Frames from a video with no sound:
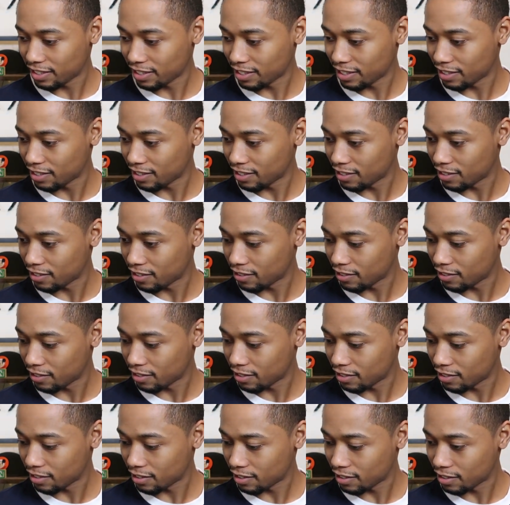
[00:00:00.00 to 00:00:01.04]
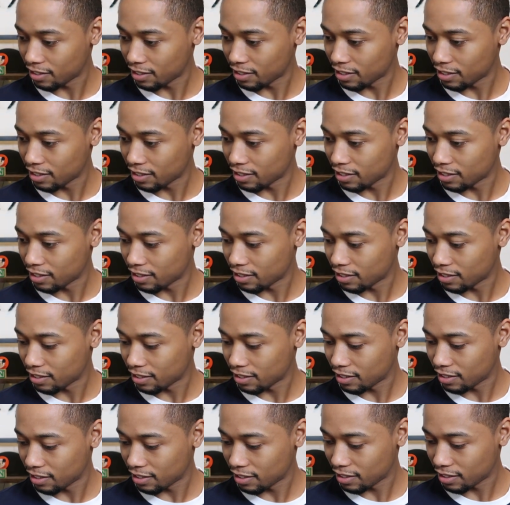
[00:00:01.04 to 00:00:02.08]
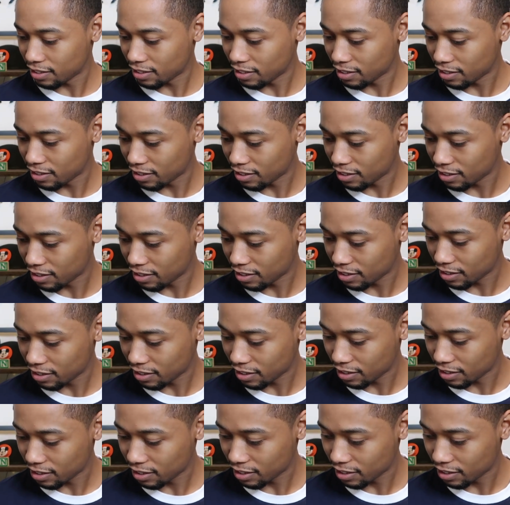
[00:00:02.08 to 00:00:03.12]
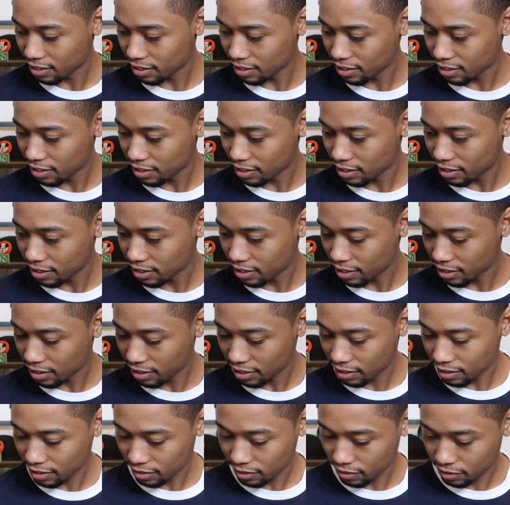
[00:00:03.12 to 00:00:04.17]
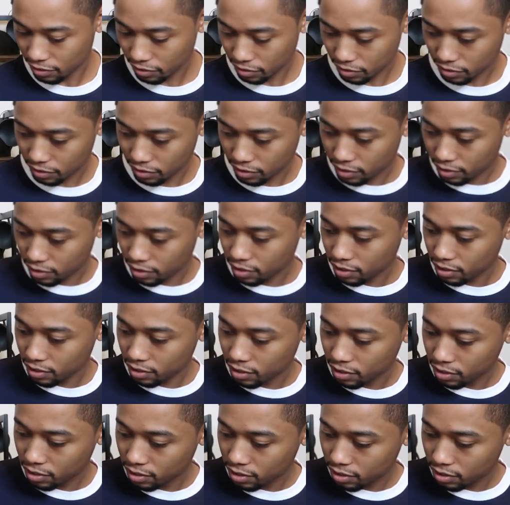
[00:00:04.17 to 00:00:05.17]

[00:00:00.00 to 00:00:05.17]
The person shown says nothing.